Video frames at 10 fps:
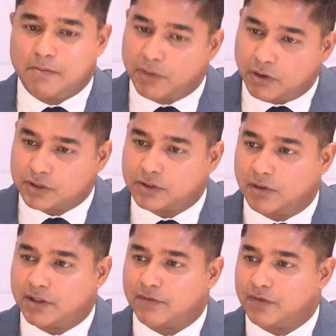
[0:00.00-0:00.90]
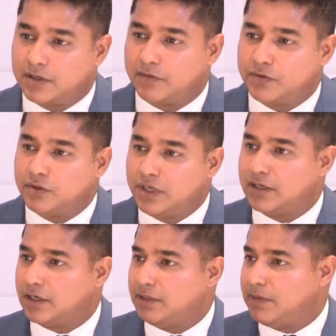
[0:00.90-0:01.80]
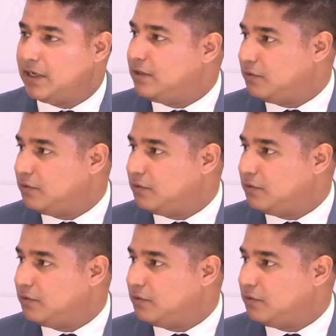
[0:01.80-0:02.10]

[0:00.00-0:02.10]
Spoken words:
But also, I think Philadelphia uniquely made